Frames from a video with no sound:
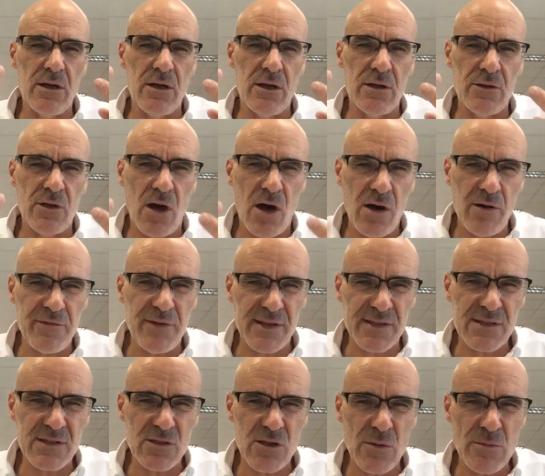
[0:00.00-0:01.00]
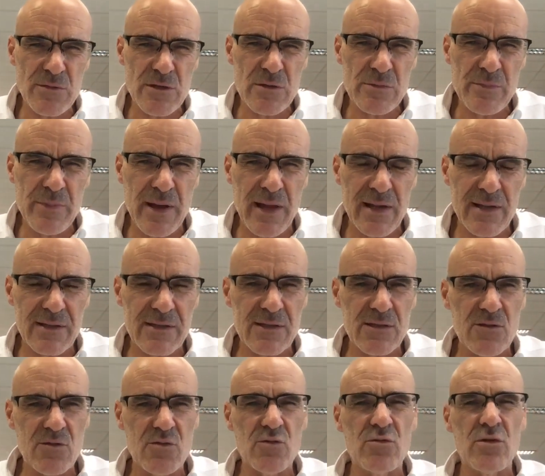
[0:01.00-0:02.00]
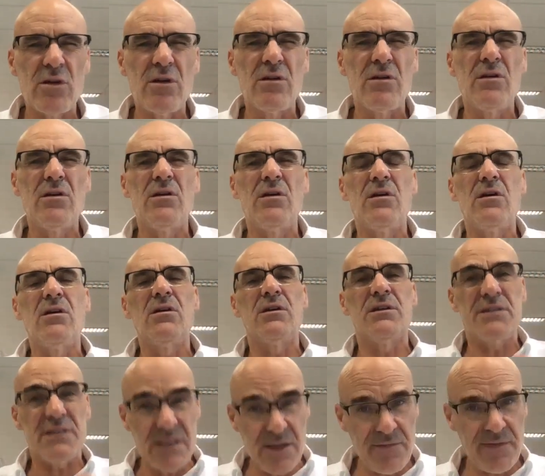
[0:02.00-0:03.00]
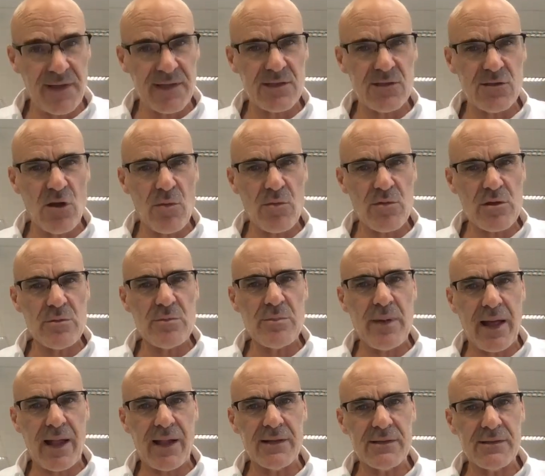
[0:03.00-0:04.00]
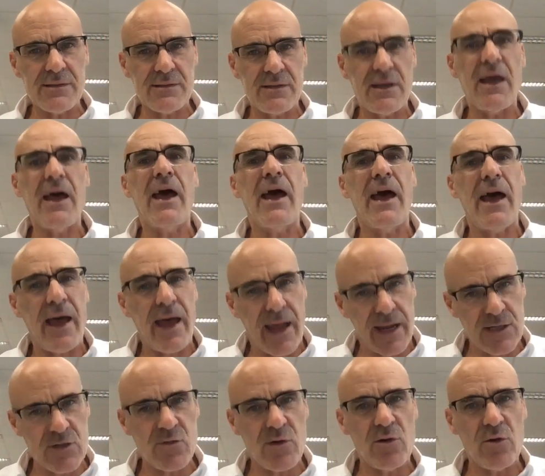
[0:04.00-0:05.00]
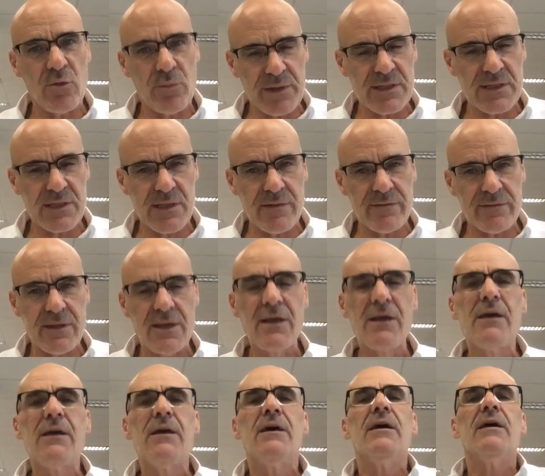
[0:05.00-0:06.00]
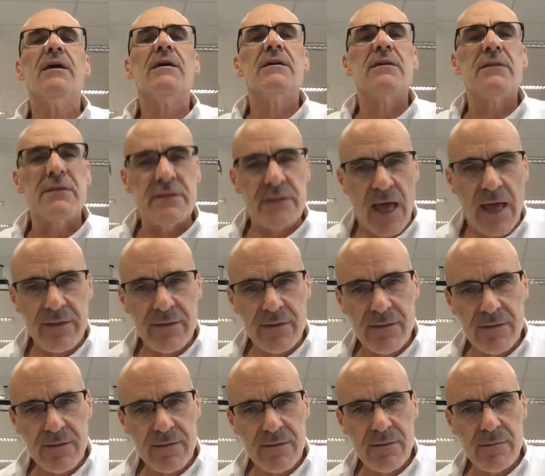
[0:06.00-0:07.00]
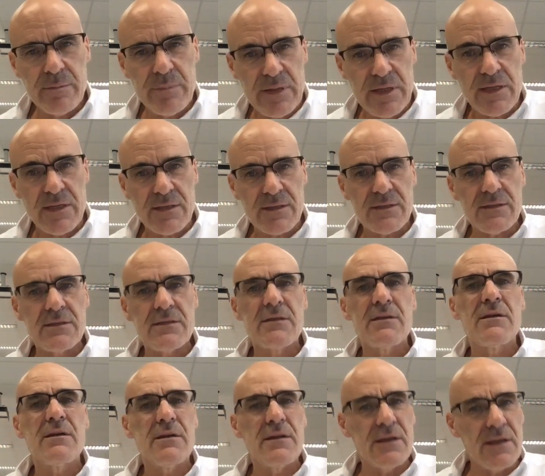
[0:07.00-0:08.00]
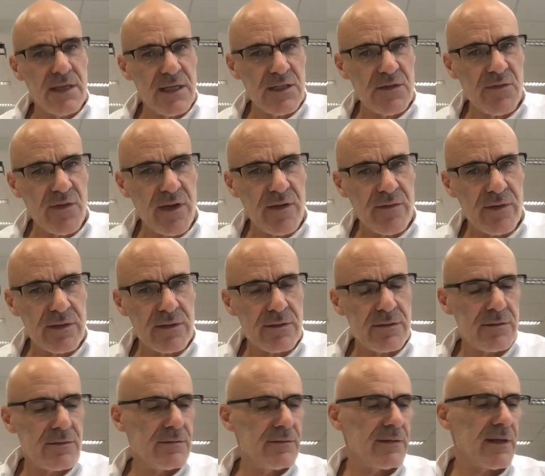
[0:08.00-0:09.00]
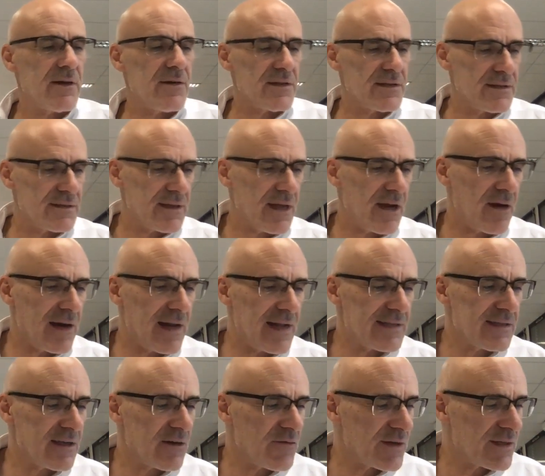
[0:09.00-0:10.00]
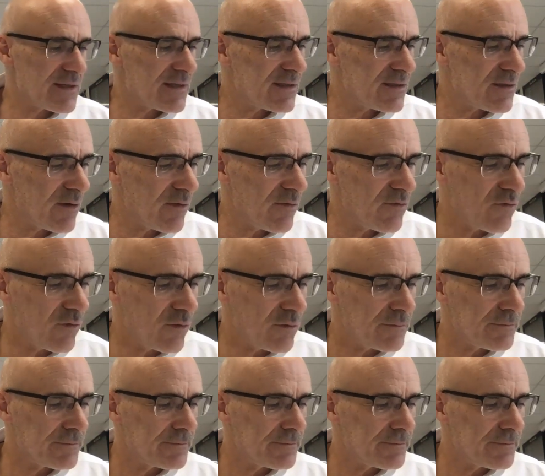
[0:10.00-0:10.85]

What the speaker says: an offense dominant balance to a defense dominant balance, actual or perceived, then peace is favored. There are lesser risks of war.